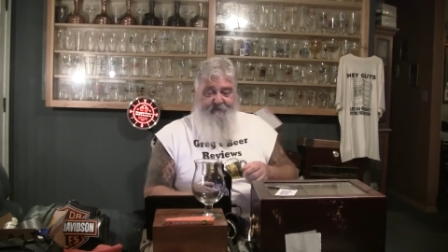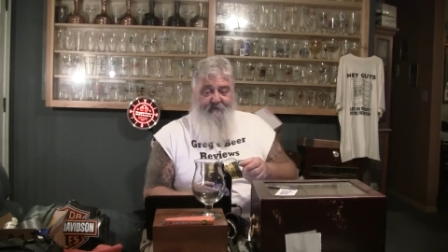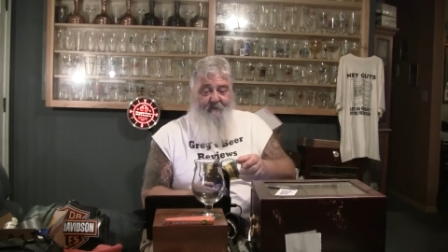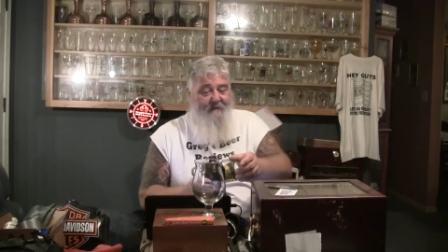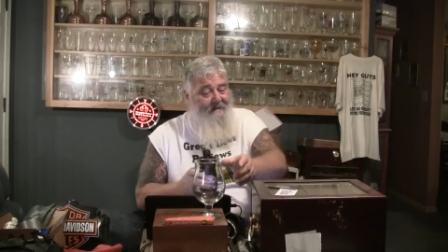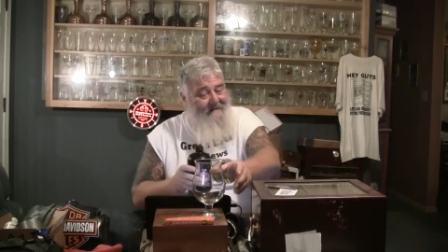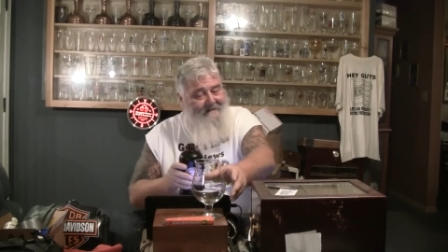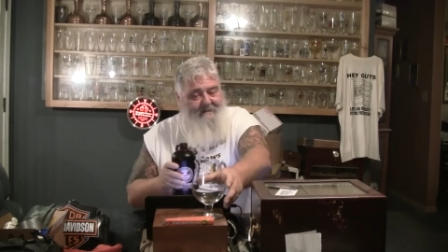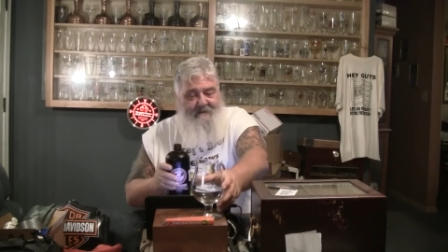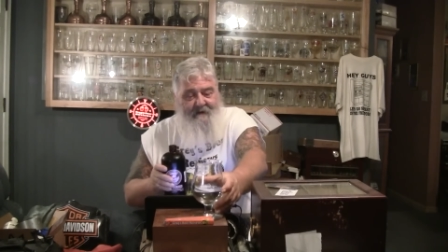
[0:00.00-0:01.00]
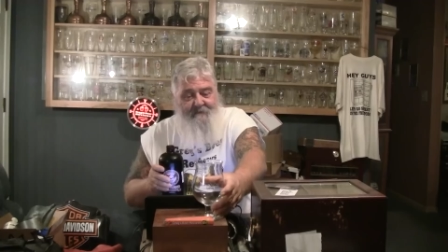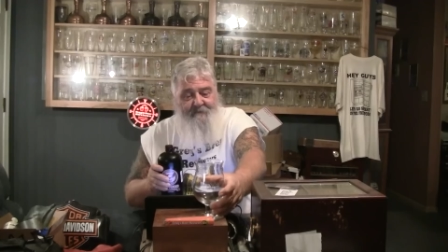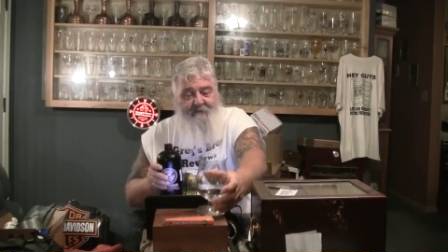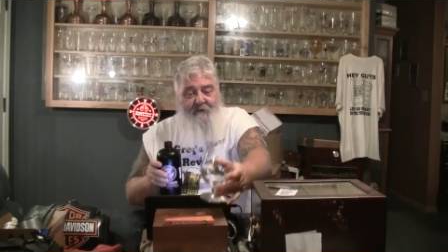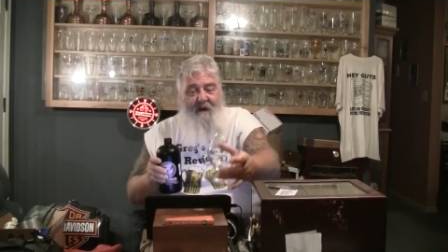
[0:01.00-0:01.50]
so I
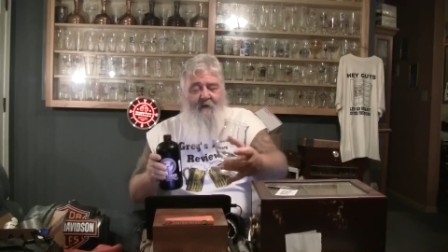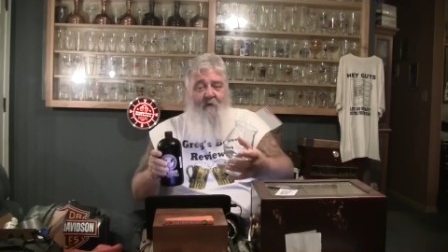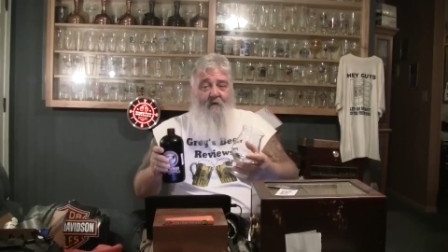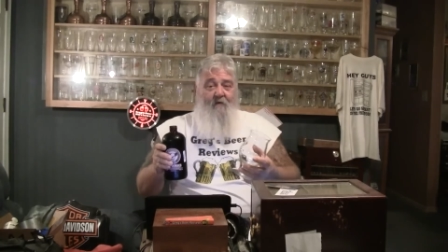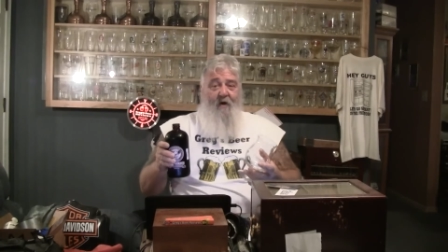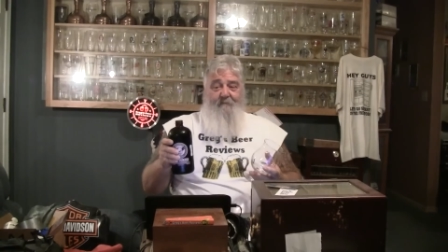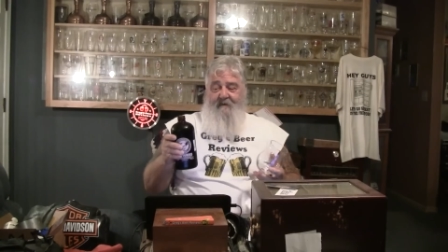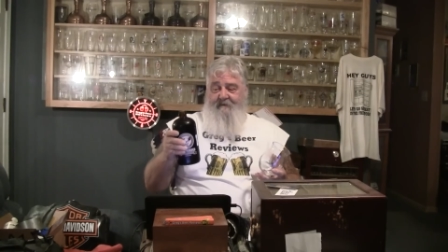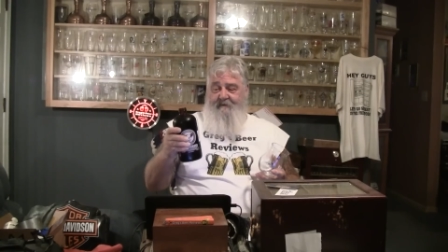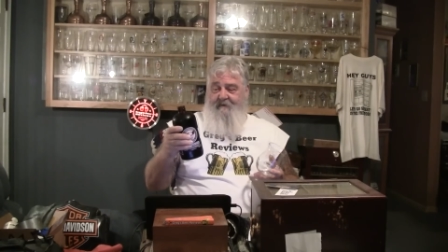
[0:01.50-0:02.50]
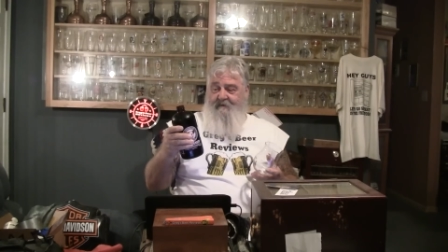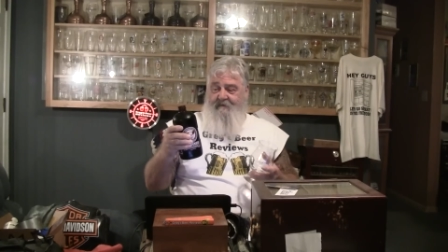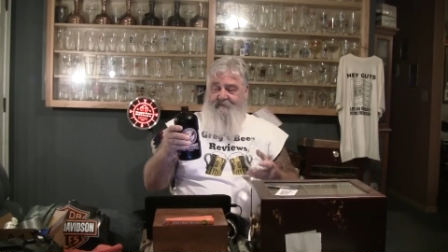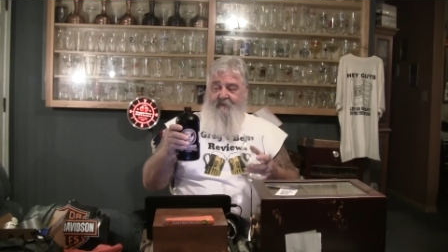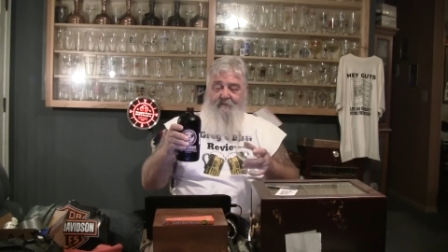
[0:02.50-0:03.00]
don't know how well carbonated
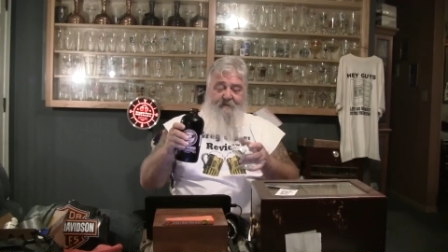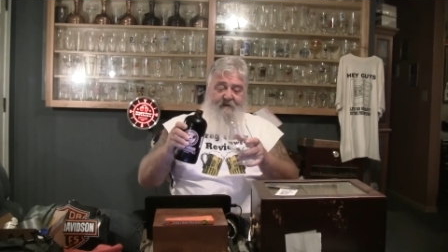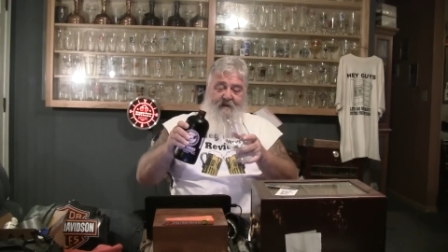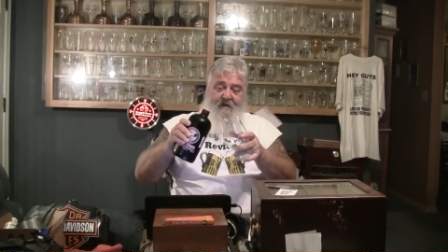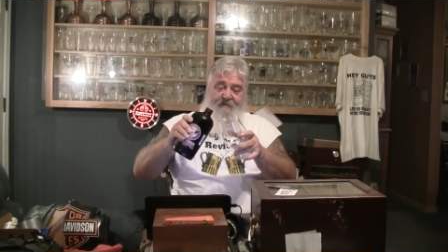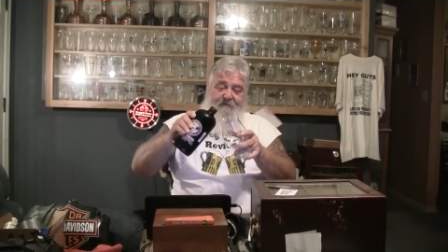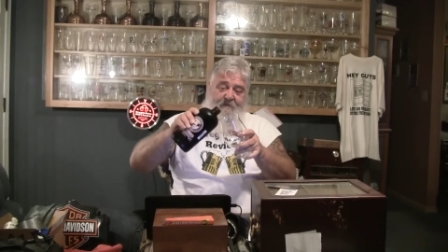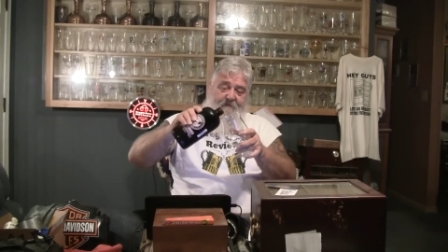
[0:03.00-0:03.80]
it's going to be, guys.